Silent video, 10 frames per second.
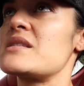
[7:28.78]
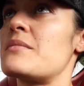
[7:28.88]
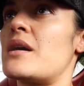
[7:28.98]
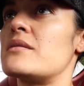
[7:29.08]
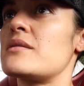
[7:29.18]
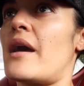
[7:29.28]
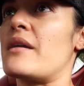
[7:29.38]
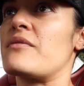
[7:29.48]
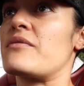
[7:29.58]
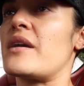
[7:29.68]
about
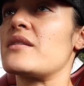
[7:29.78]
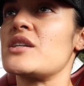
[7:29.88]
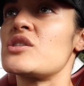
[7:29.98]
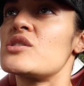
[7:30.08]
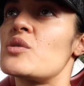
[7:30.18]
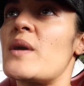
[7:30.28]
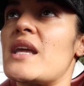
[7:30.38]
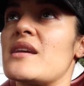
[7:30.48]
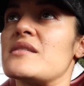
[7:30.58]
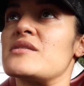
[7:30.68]
life. Like that's just the way
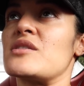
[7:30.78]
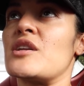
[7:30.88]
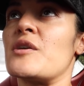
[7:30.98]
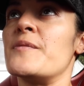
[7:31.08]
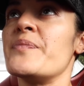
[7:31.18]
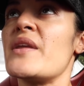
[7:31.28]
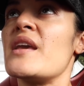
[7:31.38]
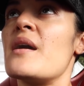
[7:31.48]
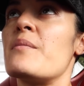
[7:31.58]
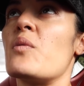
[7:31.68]
it is, you know.
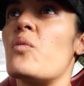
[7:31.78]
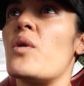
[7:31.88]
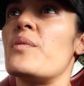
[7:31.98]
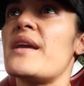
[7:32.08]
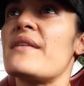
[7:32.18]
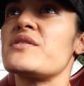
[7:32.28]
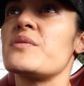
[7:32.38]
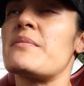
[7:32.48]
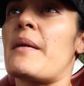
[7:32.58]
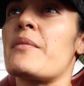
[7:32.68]
But what we have to
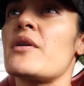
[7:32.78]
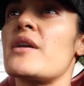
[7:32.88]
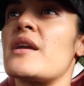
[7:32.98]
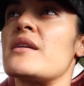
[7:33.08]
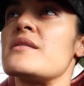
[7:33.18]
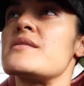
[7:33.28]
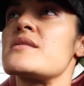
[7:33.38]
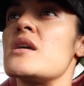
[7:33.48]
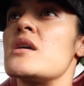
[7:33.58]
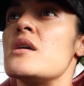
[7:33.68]
remember
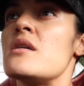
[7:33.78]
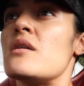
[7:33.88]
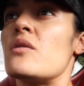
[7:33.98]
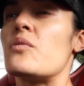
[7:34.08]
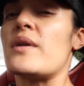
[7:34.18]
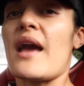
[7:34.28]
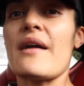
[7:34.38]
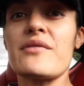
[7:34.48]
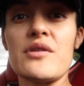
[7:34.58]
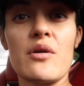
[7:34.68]
is we
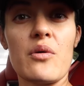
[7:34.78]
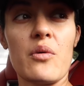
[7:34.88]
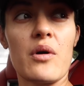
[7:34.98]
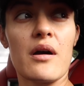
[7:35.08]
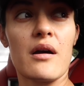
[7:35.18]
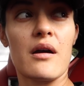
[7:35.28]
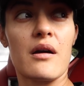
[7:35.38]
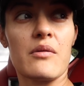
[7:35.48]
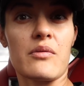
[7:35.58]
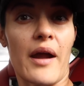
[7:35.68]
have no
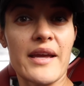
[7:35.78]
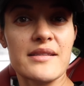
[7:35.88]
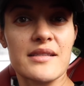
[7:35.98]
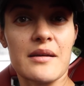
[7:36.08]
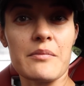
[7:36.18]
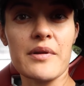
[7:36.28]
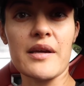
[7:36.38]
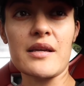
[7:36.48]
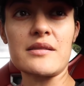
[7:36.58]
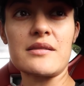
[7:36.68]
right to
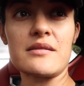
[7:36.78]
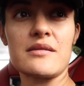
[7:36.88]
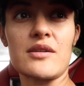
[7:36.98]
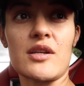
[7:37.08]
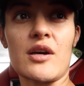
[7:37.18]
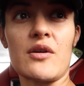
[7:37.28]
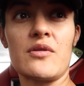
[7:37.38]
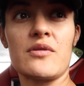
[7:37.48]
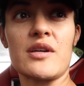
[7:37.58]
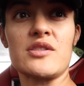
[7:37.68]
complain, you
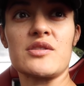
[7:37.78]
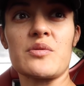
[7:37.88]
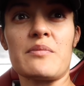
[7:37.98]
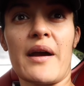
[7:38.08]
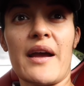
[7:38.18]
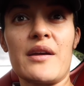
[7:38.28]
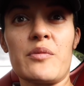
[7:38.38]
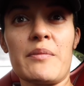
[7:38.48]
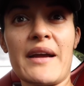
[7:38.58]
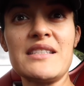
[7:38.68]
know. It just
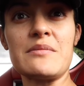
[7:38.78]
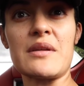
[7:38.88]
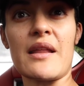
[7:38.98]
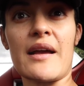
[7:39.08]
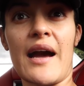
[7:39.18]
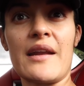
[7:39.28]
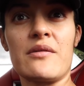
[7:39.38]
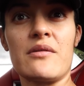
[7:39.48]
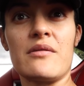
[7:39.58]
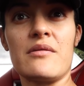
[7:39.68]
reminded me, like, I
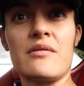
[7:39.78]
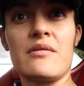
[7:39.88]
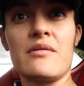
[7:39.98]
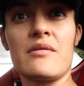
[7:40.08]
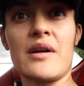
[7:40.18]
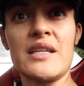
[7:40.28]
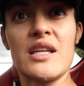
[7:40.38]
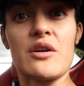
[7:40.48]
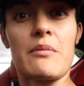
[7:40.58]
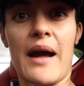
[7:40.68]
need
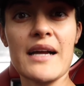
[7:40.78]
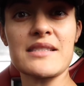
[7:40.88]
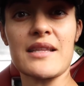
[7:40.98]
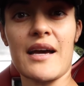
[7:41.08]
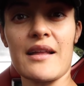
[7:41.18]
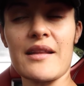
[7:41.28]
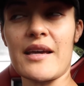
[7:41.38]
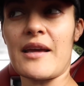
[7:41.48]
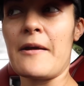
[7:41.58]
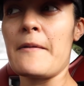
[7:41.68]
to go back to that.
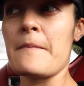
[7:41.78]
Like,